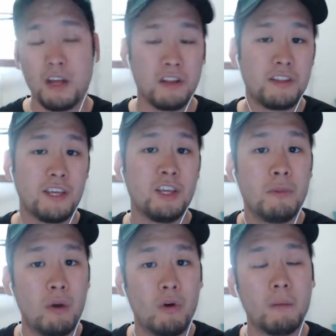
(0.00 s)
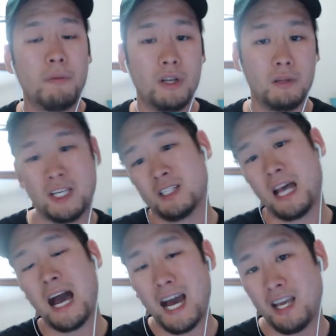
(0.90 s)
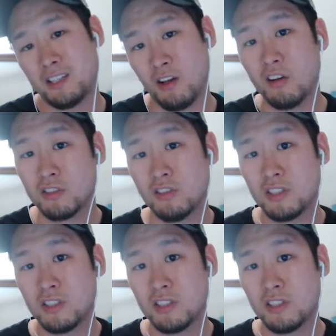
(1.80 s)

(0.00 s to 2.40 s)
Another thing you might want to put, because High is also